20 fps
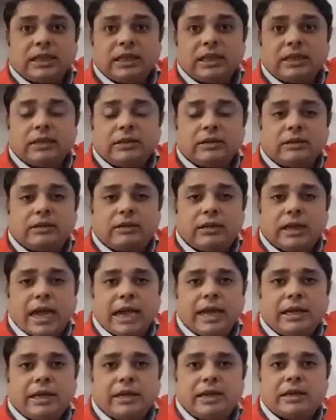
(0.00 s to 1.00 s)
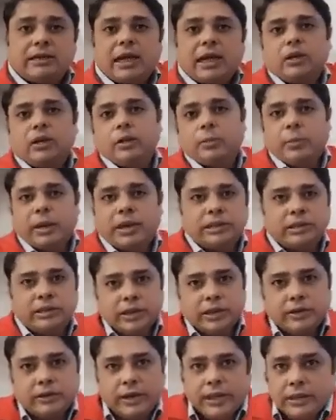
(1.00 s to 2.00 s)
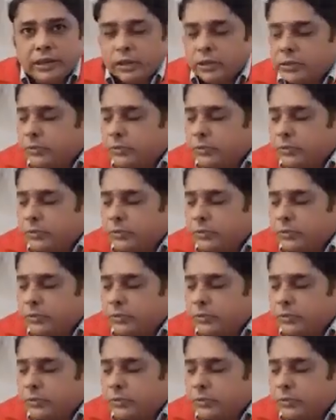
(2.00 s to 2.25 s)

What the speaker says: in line is our domestic range.